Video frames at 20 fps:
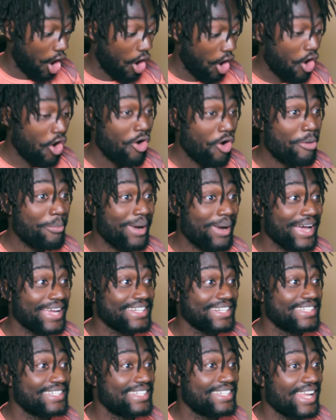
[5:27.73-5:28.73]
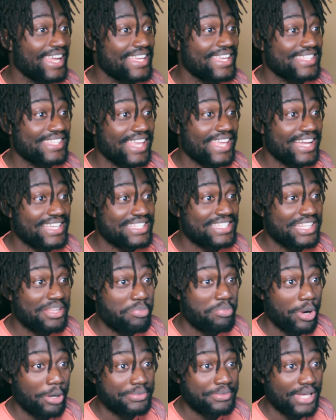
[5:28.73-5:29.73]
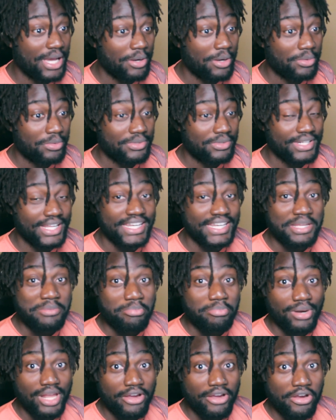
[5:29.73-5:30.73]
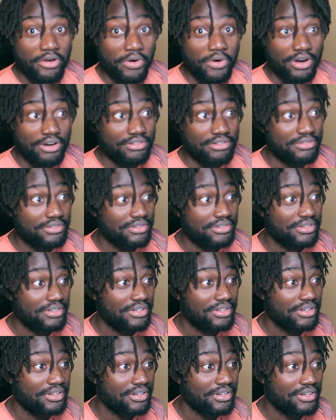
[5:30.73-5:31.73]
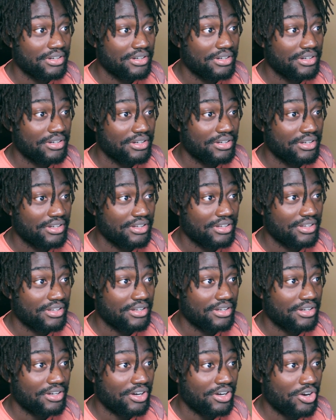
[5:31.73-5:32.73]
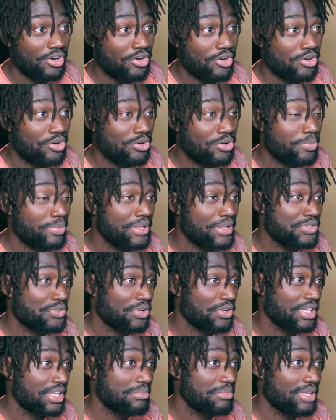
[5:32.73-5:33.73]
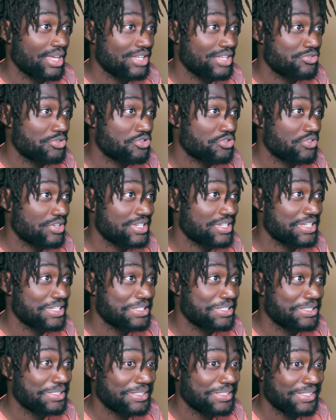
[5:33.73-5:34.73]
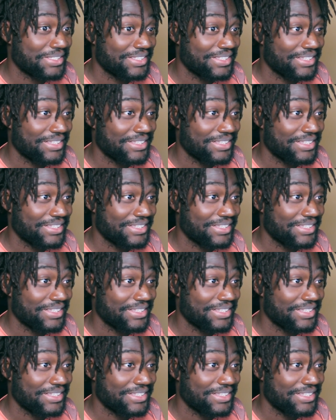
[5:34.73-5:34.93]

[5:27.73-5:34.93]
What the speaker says: Oh my days, they actually popped out. They didn't blur it well. Oh, please don't give me age restriction.